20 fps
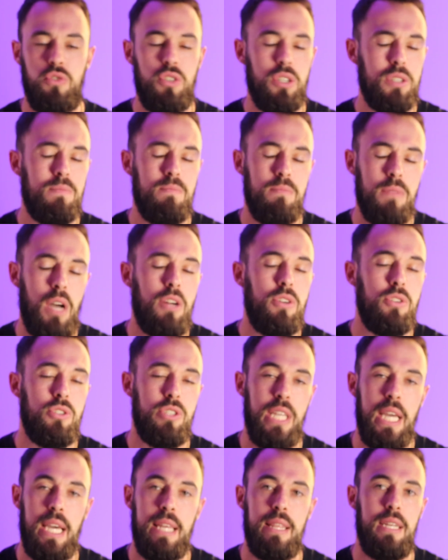just
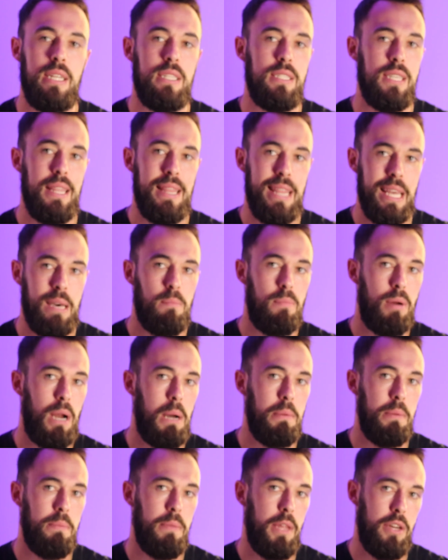understand that it's a them
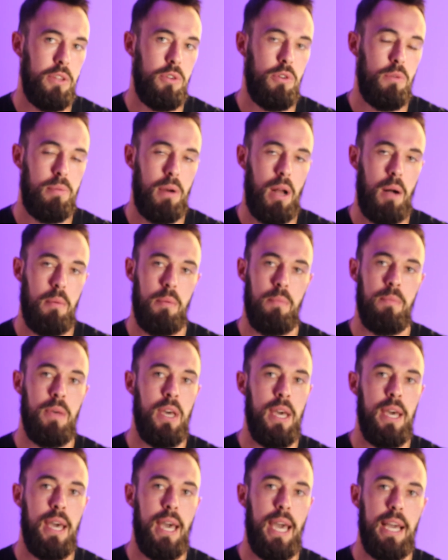problem, not a you problem.
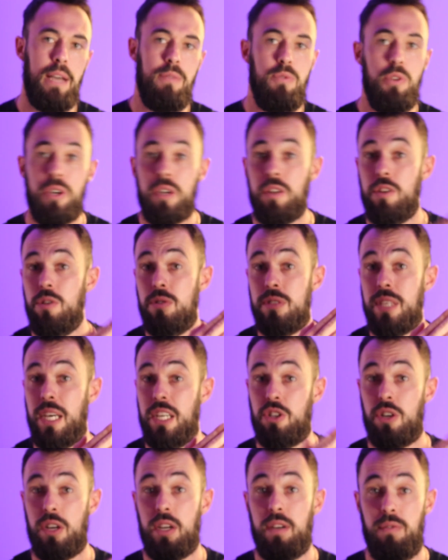And you can use
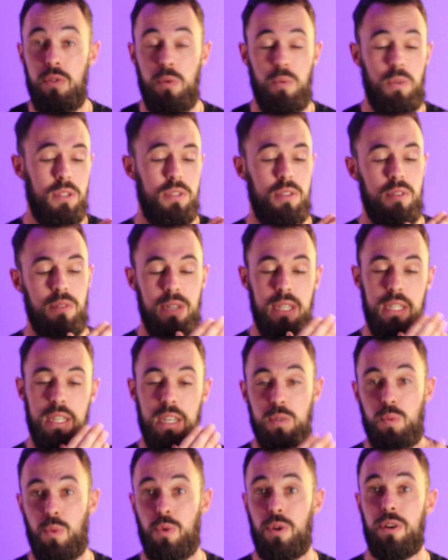that trick if you want to. It
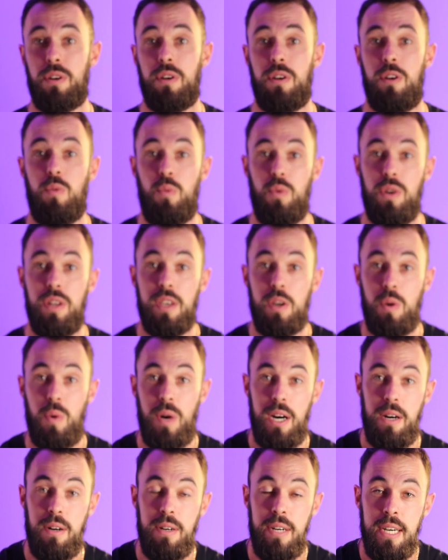does work really
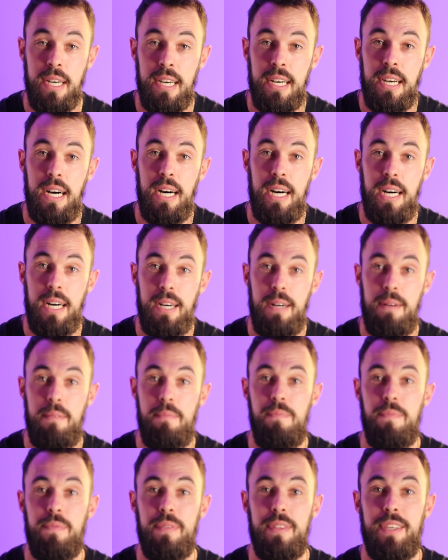well.
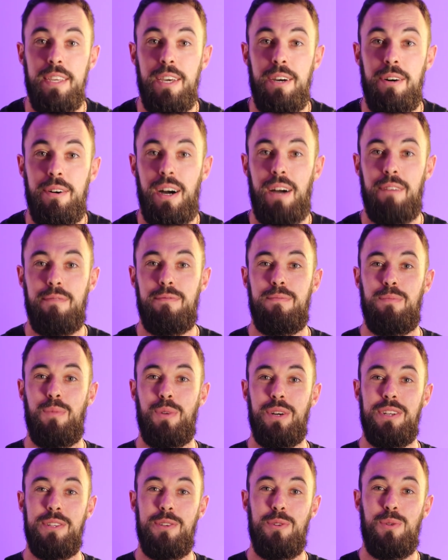You know, I've
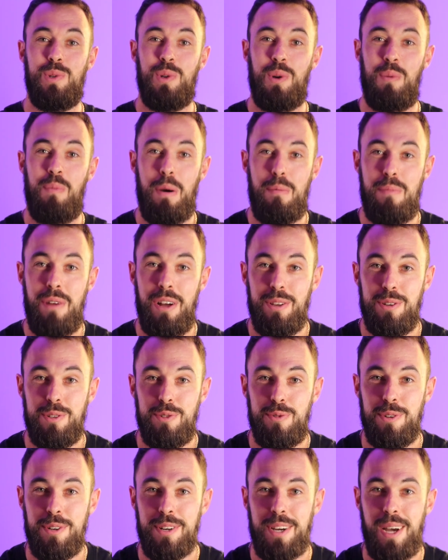wanted to use it on my
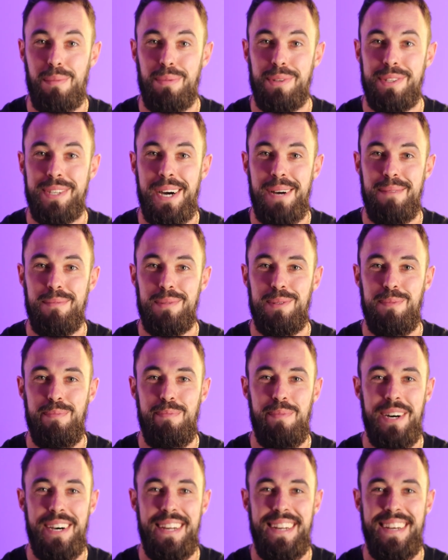brothers for a couple times,
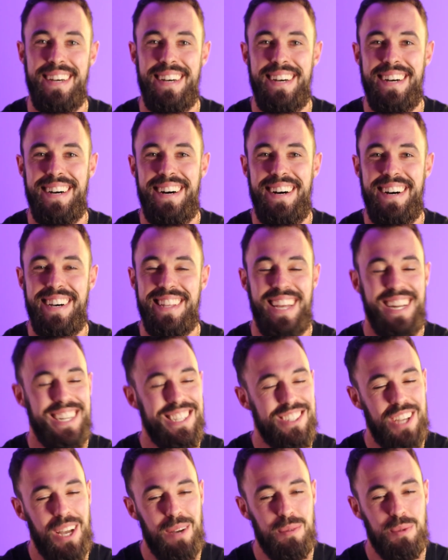but that
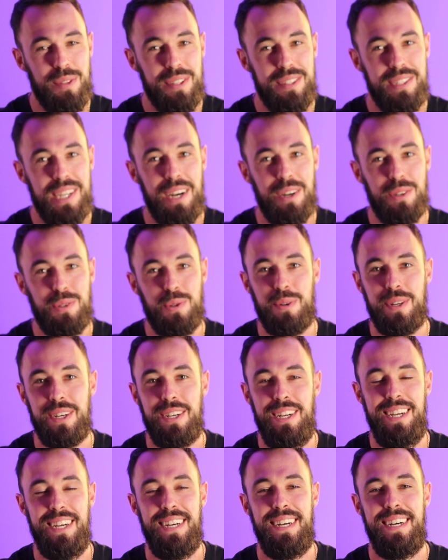just comes with the
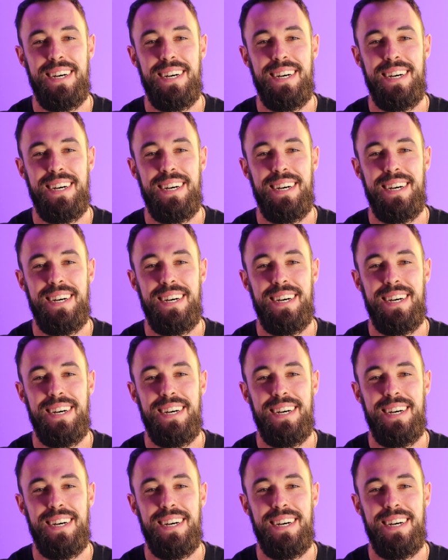territory.